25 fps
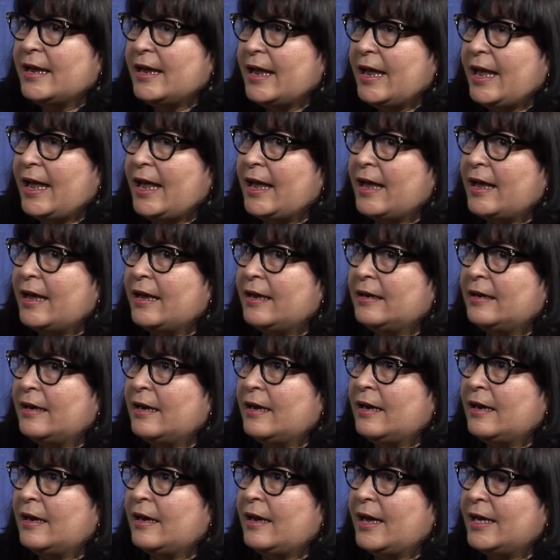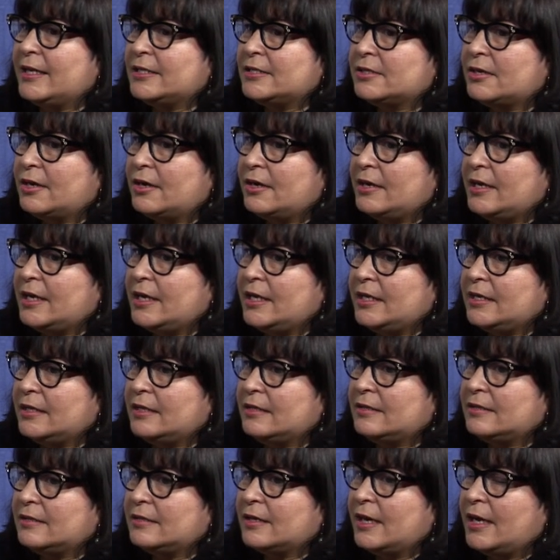and I
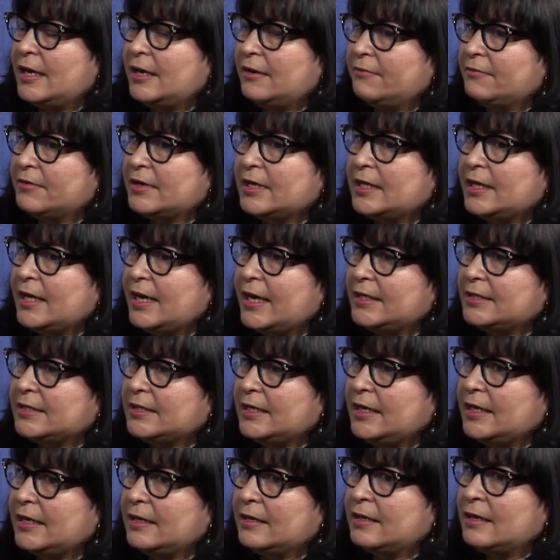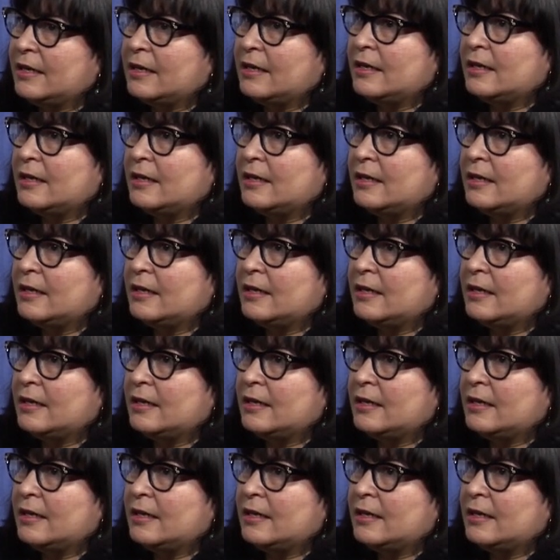started kind of realizing